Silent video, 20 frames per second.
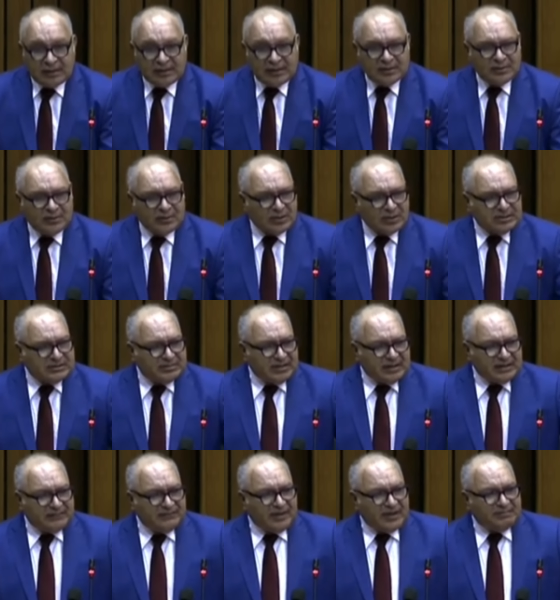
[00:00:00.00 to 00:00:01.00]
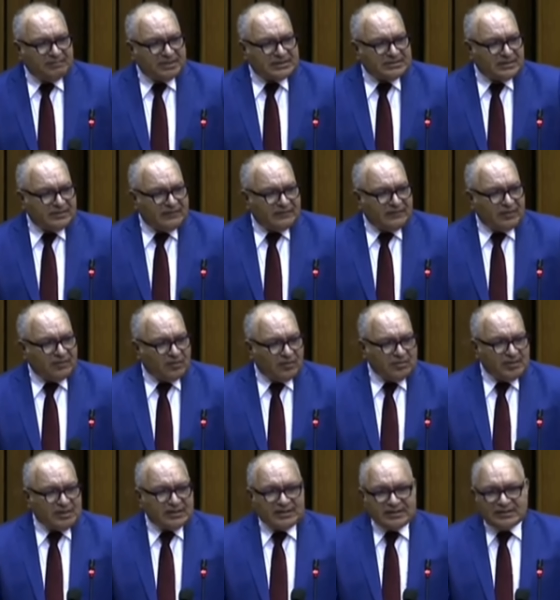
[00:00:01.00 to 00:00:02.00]
Now talk 85% of our
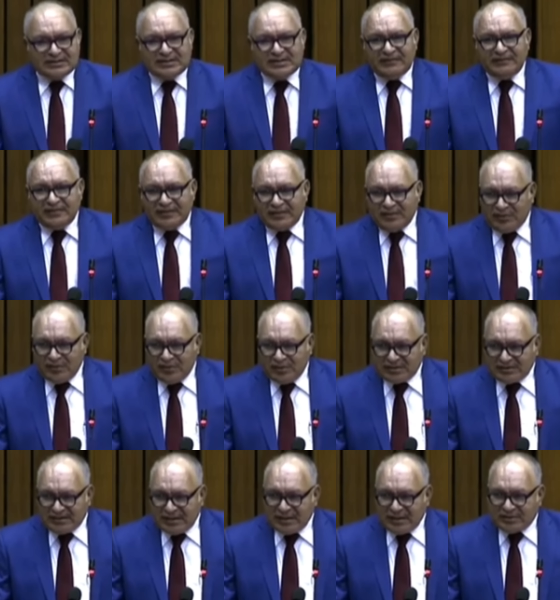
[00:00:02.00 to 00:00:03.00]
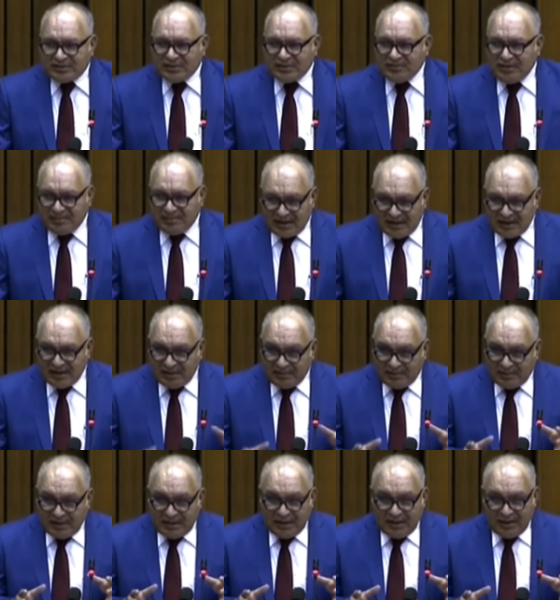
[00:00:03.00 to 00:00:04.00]
communities live in the rural sector, so we plan
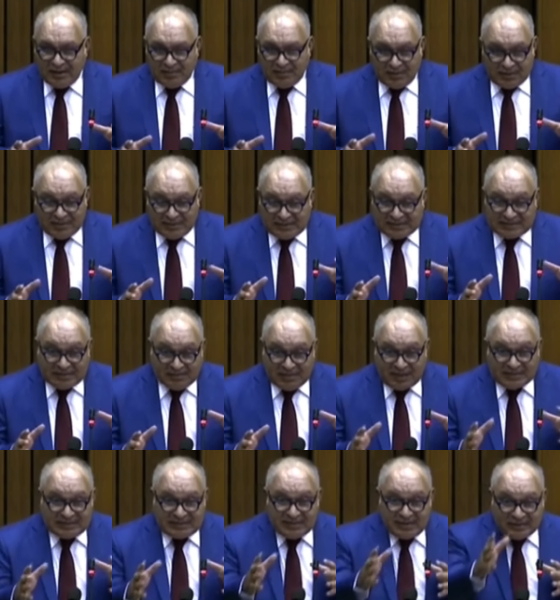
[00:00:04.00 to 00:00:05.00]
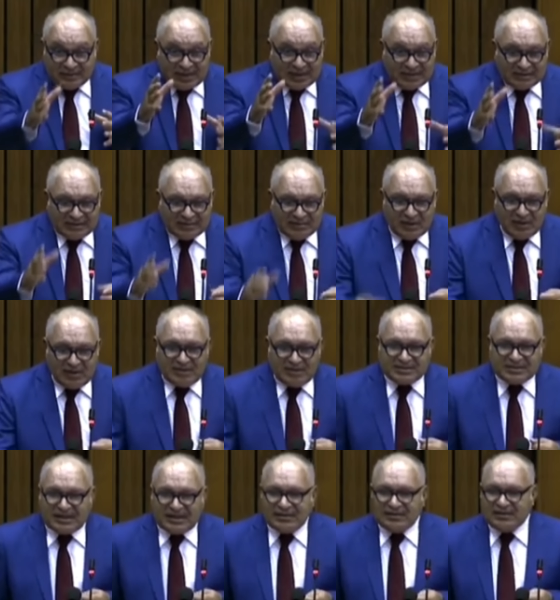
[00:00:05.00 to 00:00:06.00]
to put in this budget or directly we go
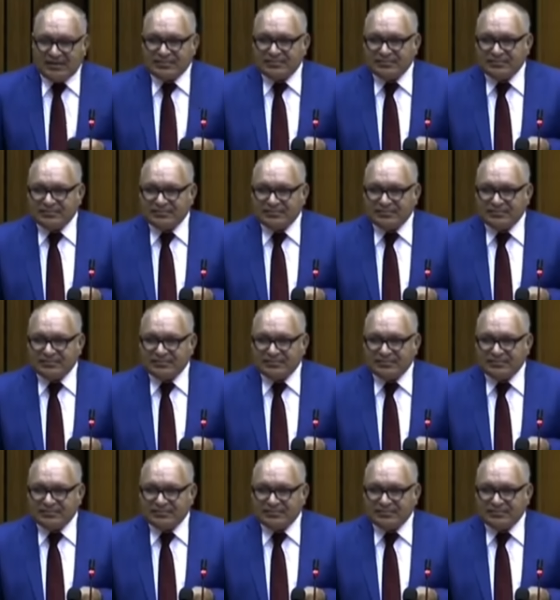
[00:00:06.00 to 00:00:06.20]
upside.